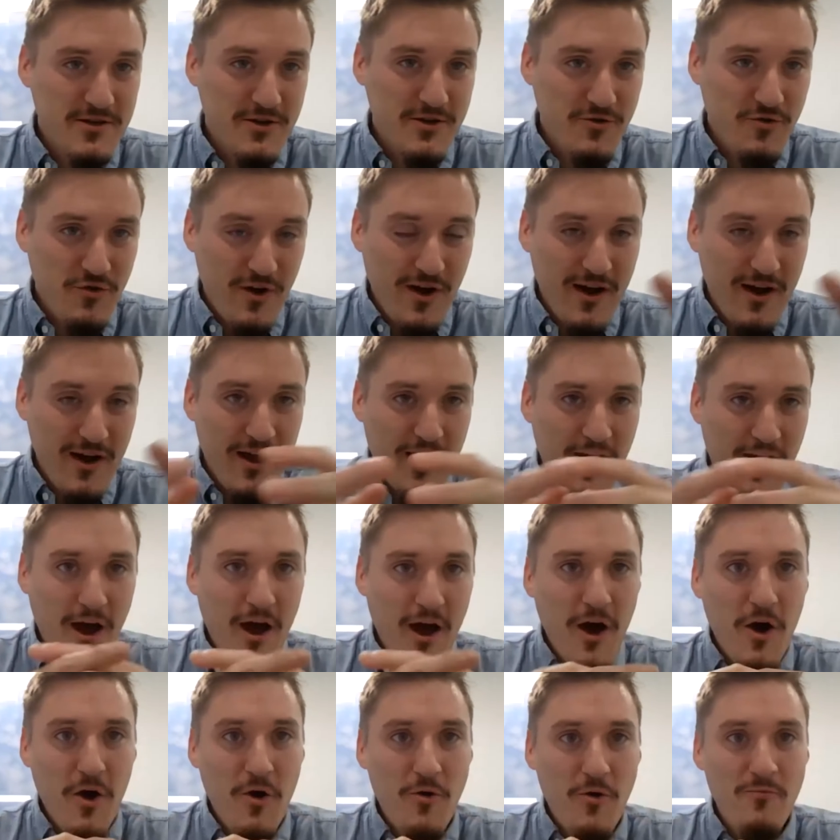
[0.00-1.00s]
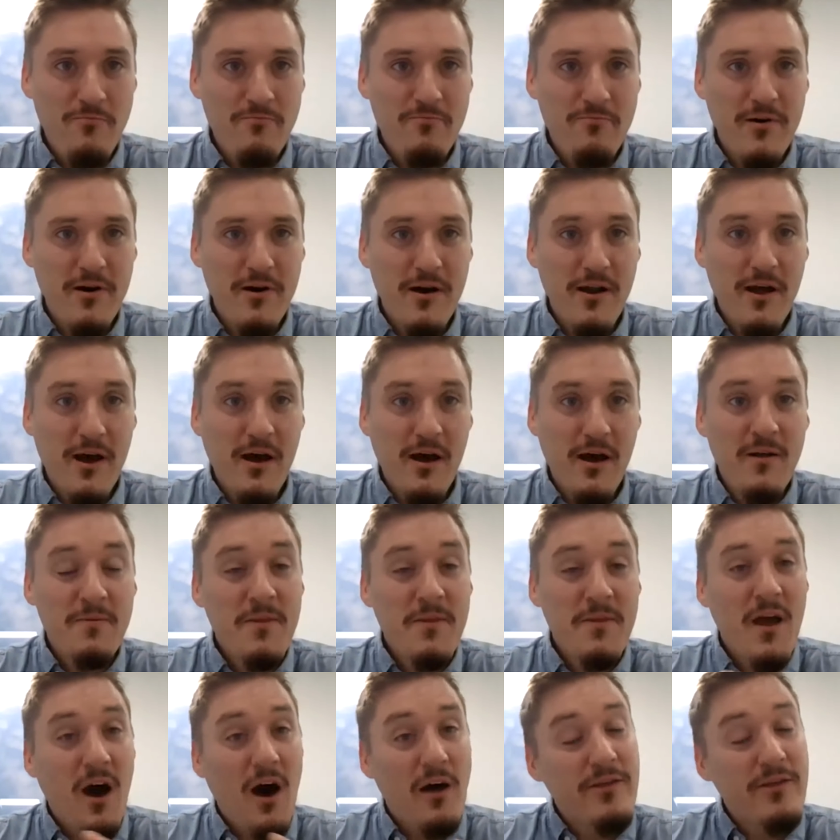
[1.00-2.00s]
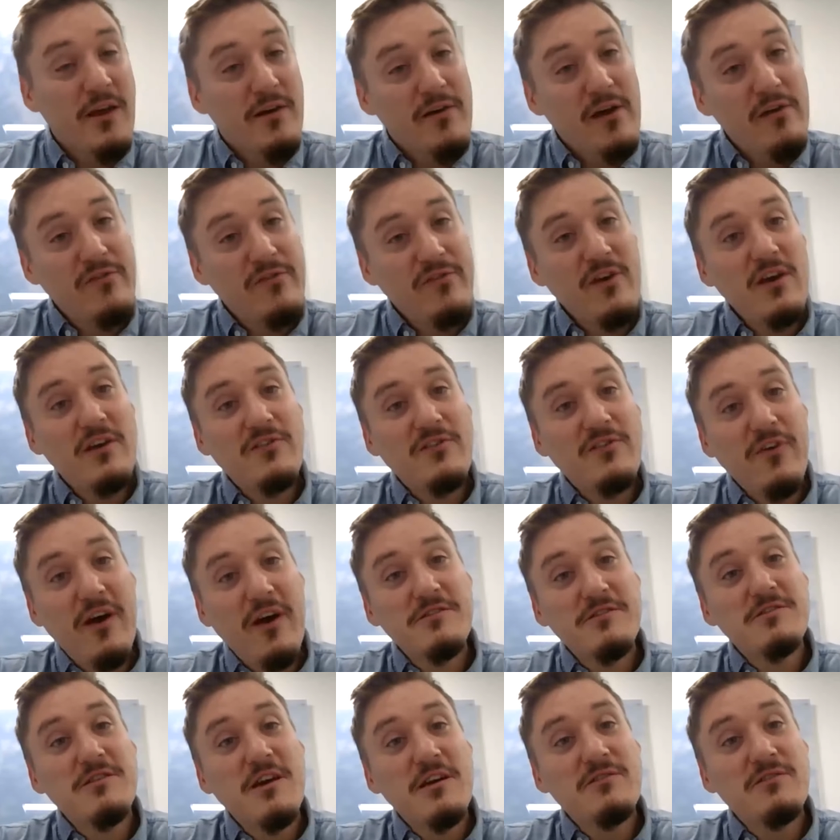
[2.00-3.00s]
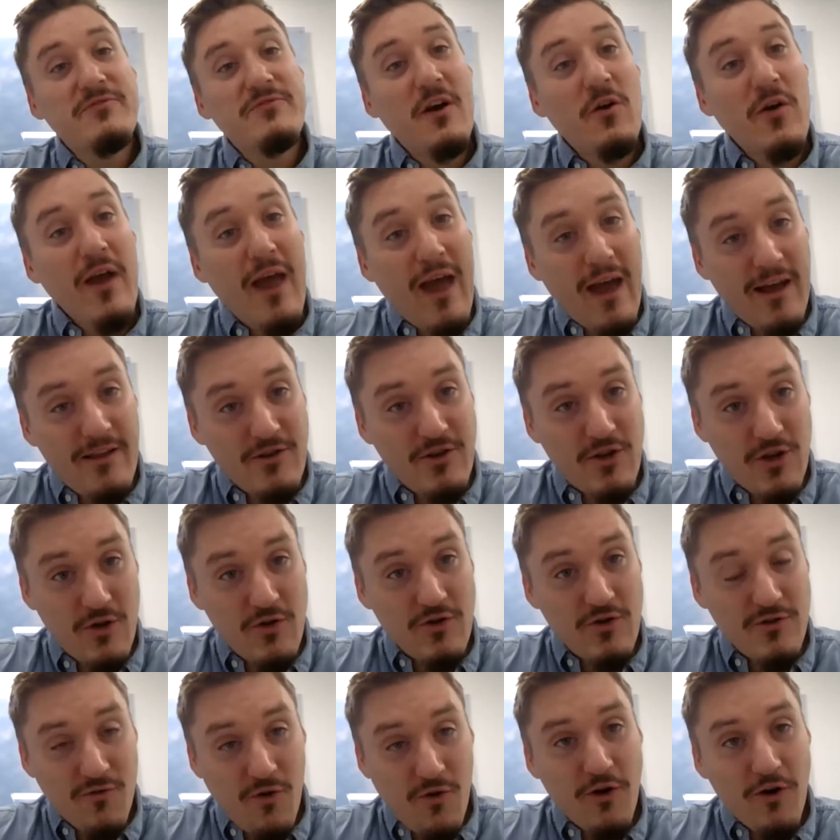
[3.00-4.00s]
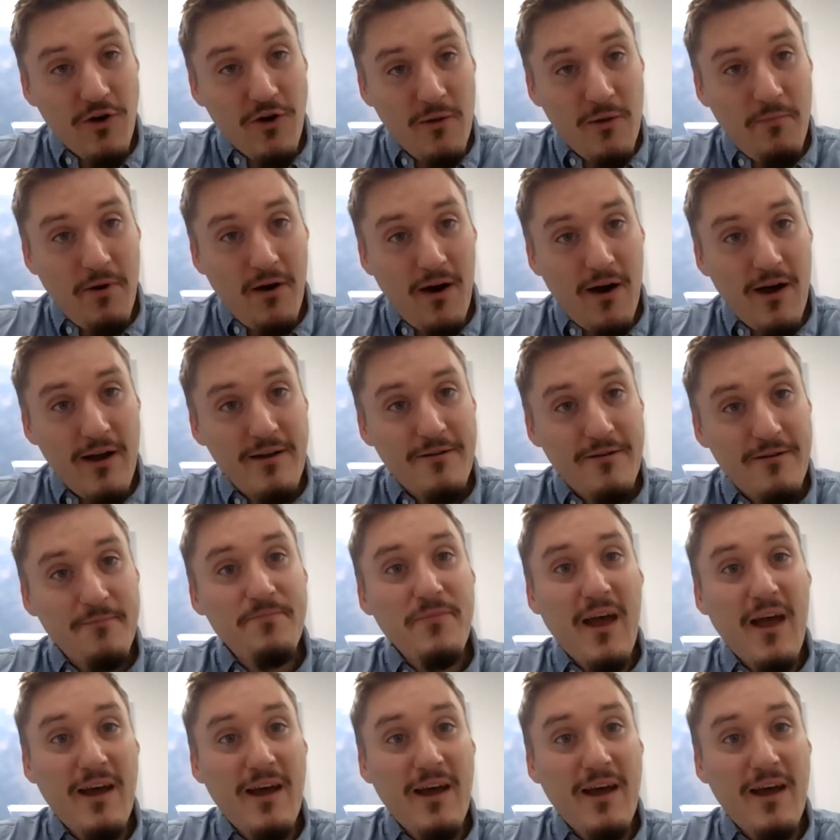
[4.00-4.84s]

creating a home. But I think it's fair to say it's very end user occupied,